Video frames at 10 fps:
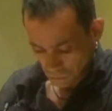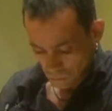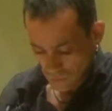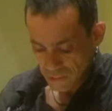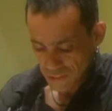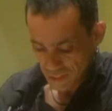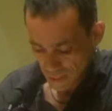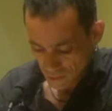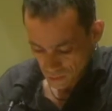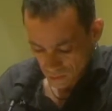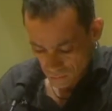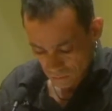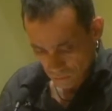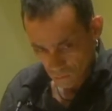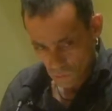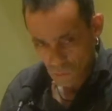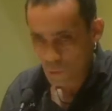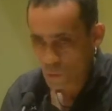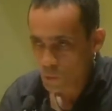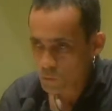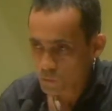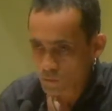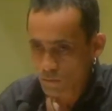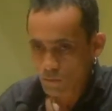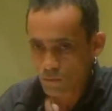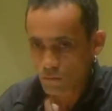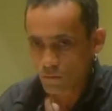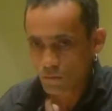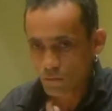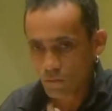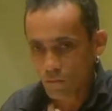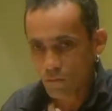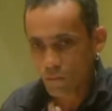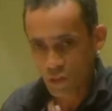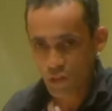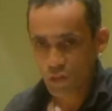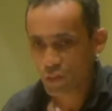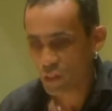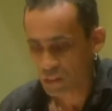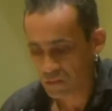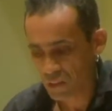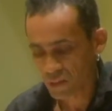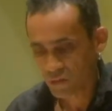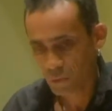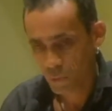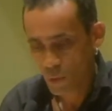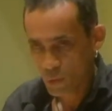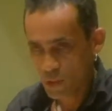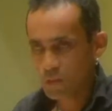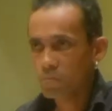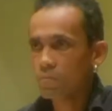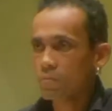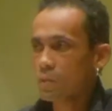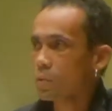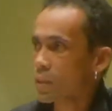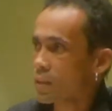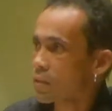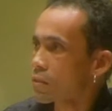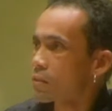In Seattle, or just here in front of the podium, looking